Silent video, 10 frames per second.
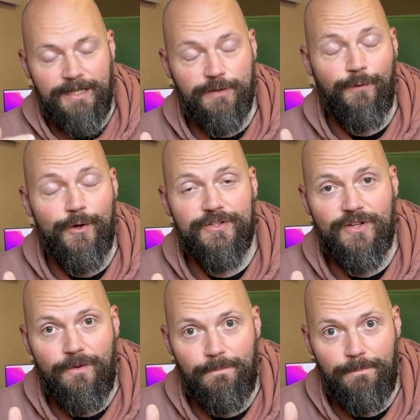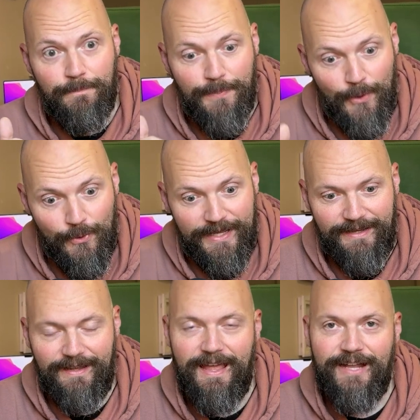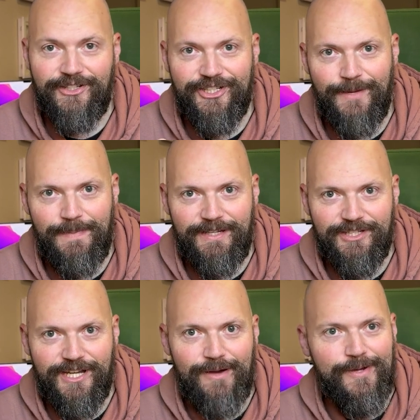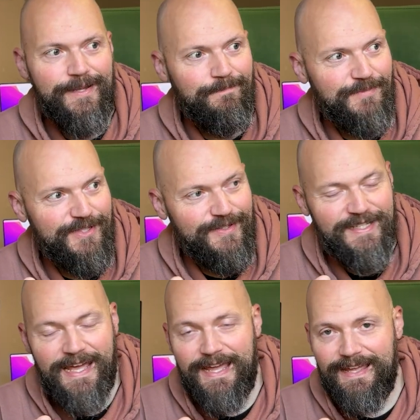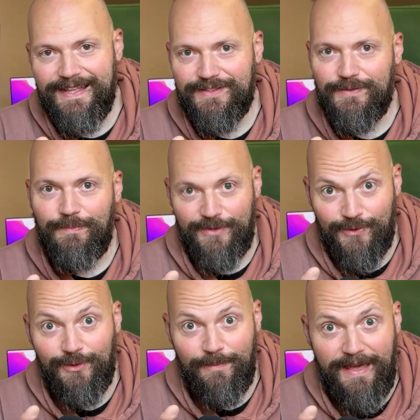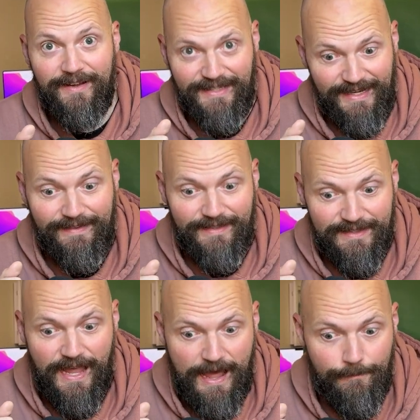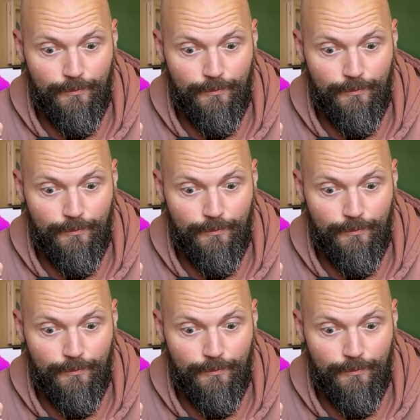focus on building and shipping, shall we? So today, it's all about getting this app